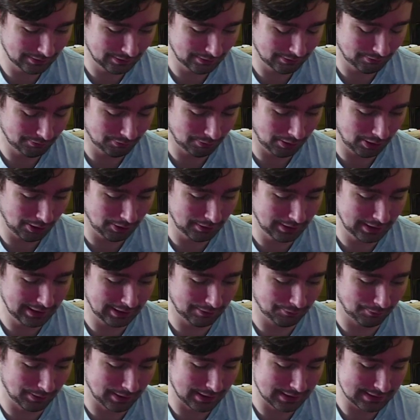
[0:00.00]
Well,
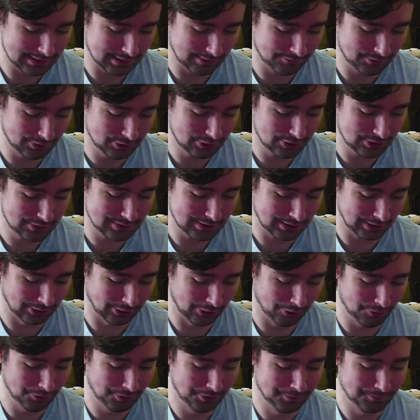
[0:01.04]
anyways, if you just
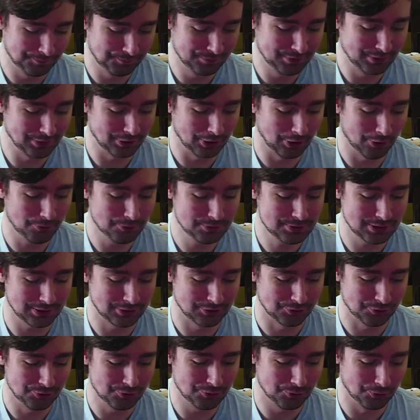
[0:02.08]
go go to
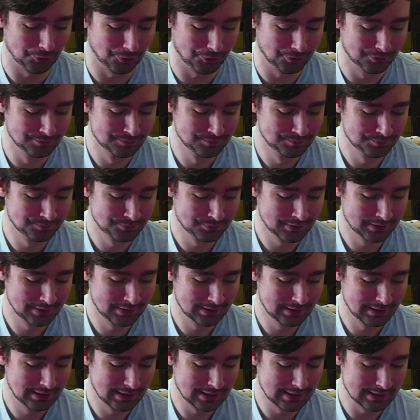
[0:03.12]
Google,
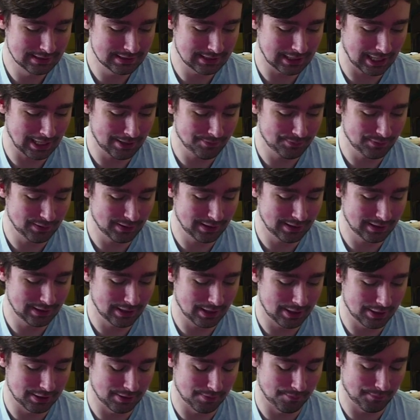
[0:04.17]
type in
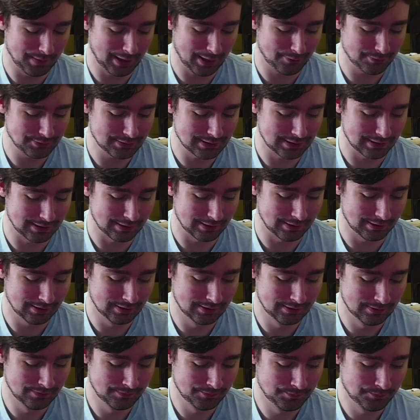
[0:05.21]
the mountain
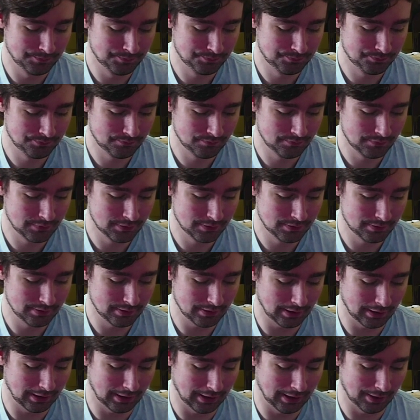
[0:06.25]

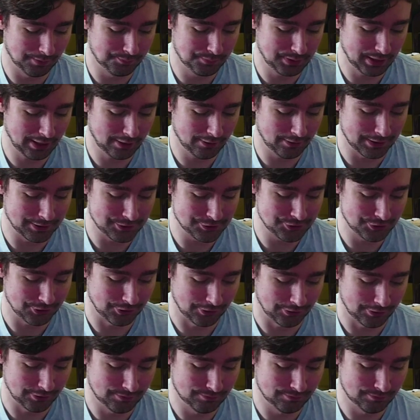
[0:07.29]
uh, parrot shirt